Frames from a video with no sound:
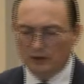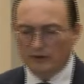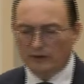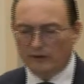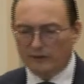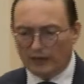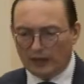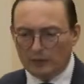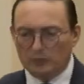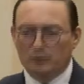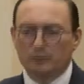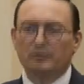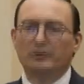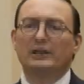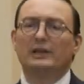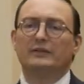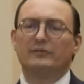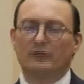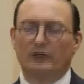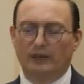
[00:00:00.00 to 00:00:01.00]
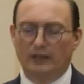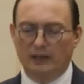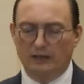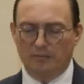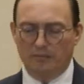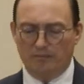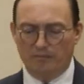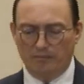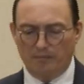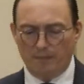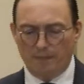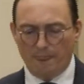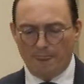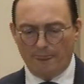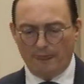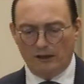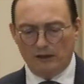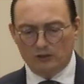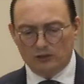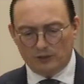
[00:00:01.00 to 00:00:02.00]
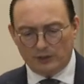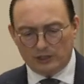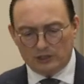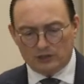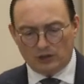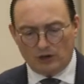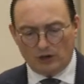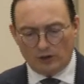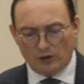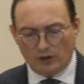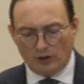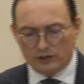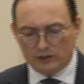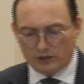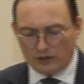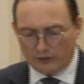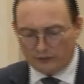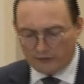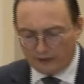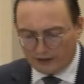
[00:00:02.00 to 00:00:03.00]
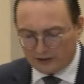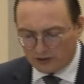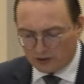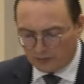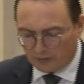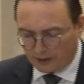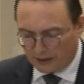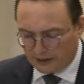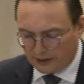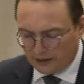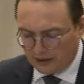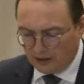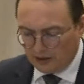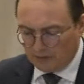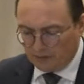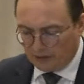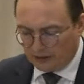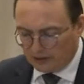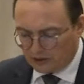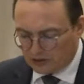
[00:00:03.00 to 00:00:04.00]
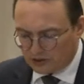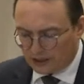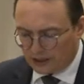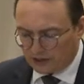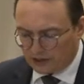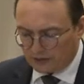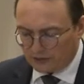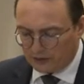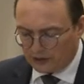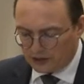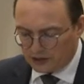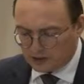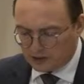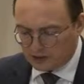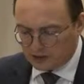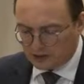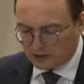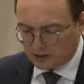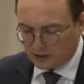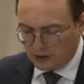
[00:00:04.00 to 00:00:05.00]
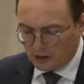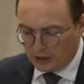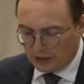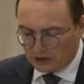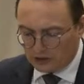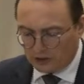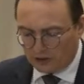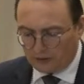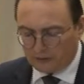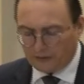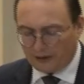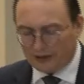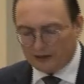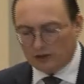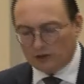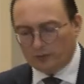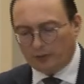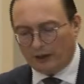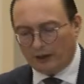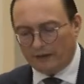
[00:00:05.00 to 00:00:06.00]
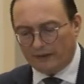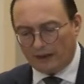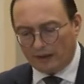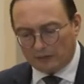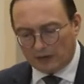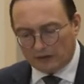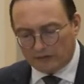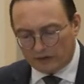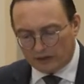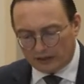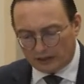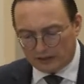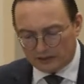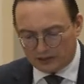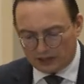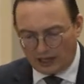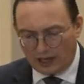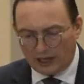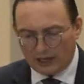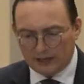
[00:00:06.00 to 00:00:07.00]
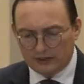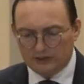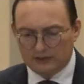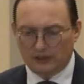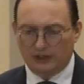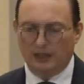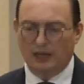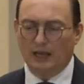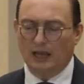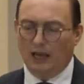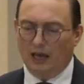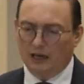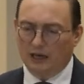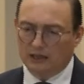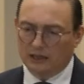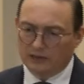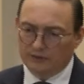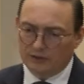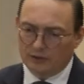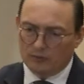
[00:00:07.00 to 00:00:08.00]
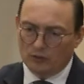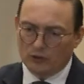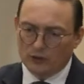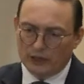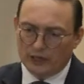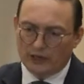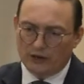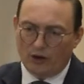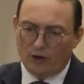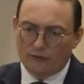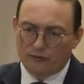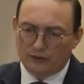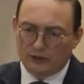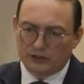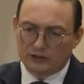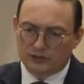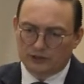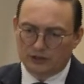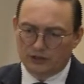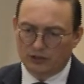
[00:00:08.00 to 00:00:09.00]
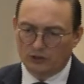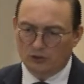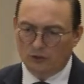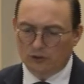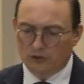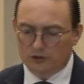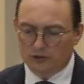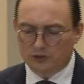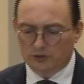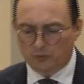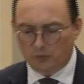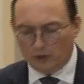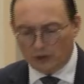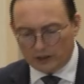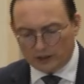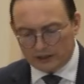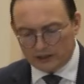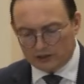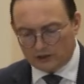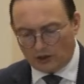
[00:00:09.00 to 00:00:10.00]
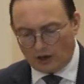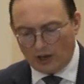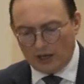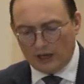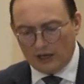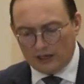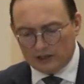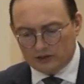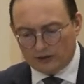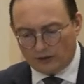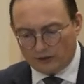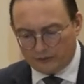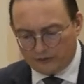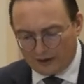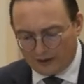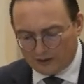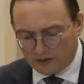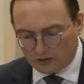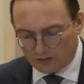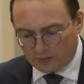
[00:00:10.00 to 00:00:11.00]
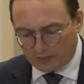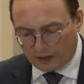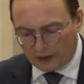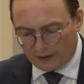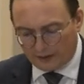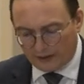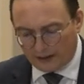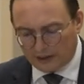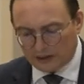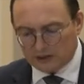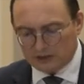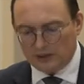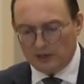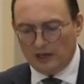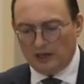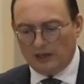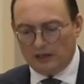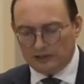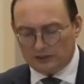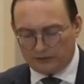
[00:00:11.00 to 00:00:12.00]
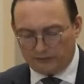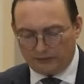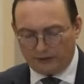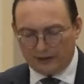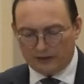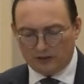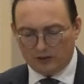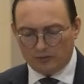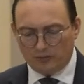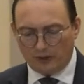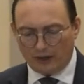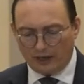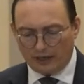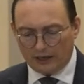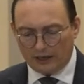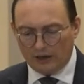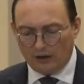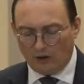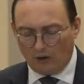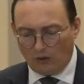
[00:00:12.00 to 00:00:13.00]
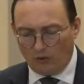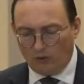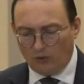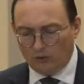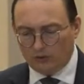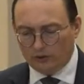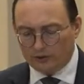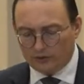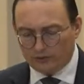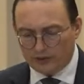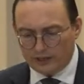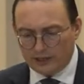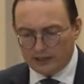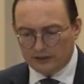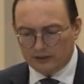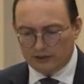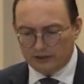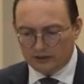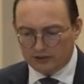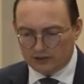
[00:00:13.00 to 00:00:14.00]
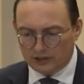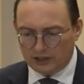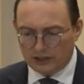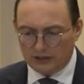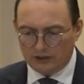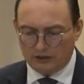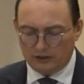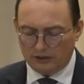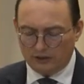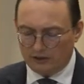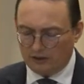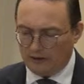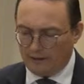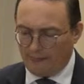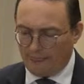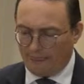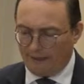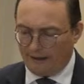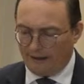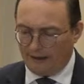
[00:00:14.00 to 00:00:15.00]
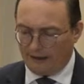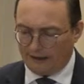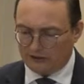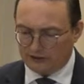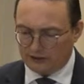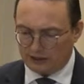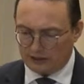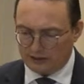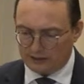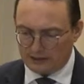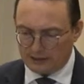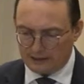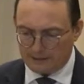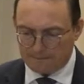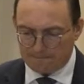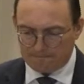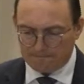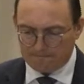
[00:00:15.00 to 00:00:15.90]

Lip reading: that they would believe on him. So he's not offended by the sacrifices. He's not offended by them giving their tithes and giving money and offerings to the Lord's work. He's not offended by that. He's offended by all the greed and the sin and the